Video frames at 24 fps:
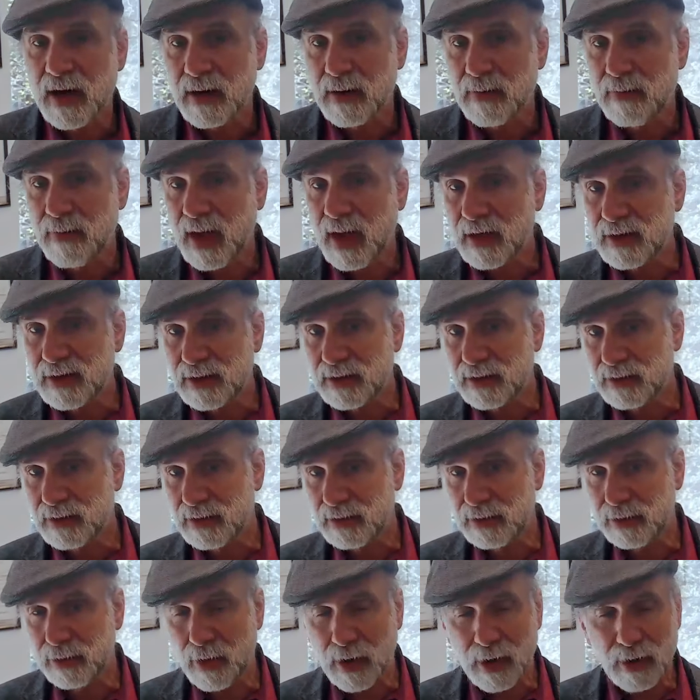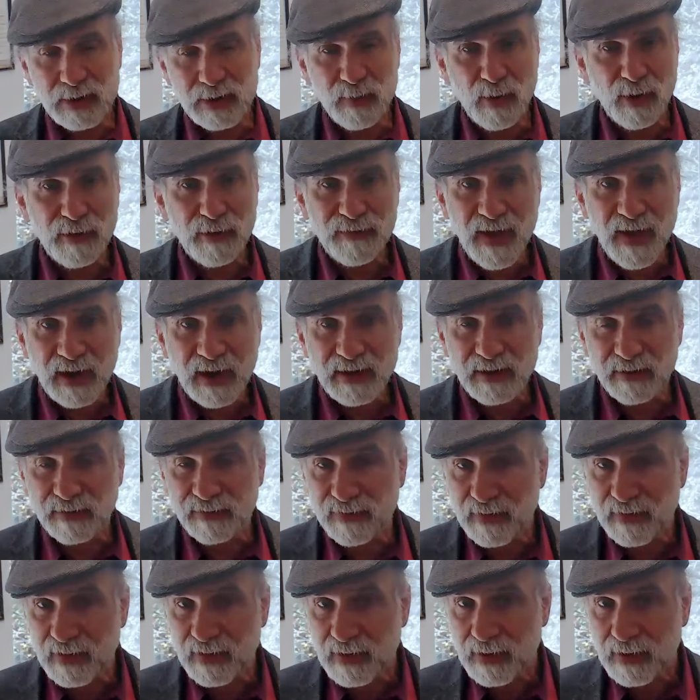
It makes lawyers more effective.